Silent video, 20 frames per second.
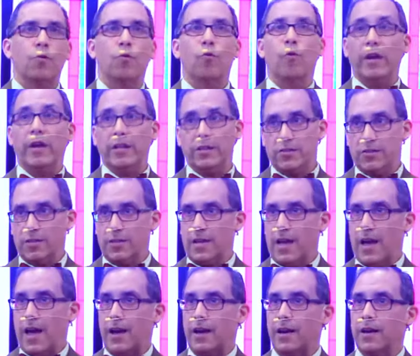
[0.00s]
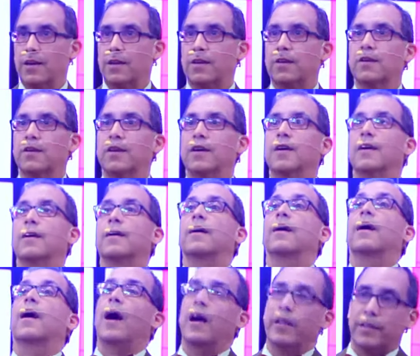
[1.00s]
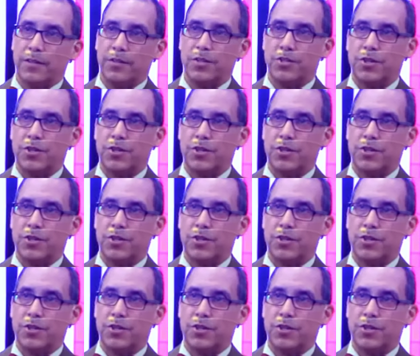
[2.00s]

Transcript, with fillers: went to the attic, got the